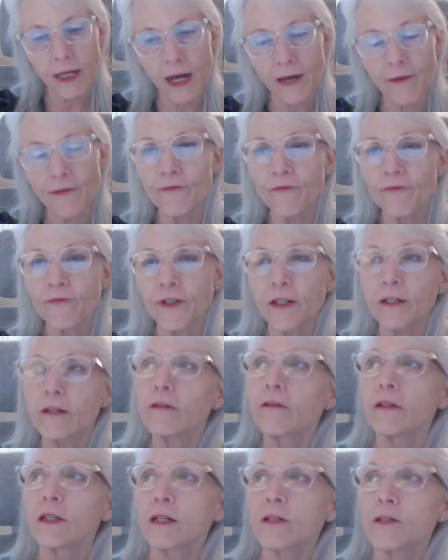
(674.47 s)
I
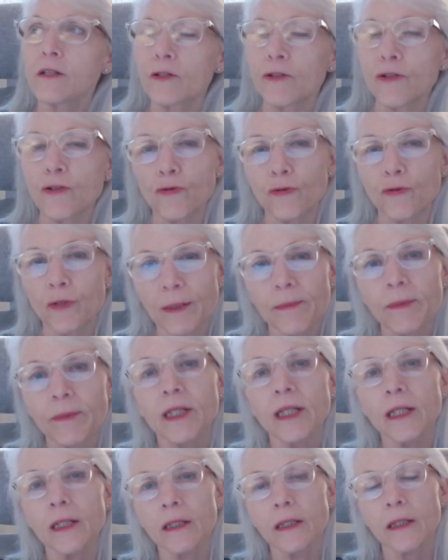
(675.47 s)
feel, is
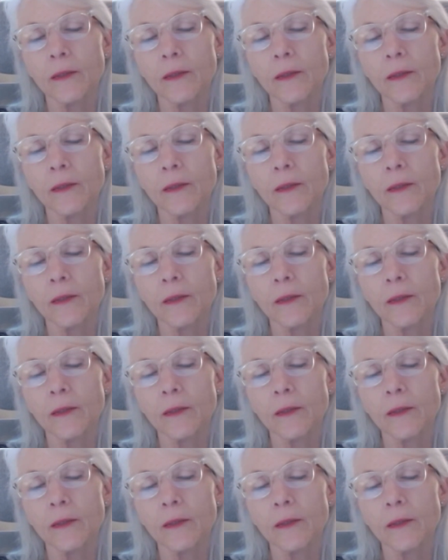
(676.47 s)
extremely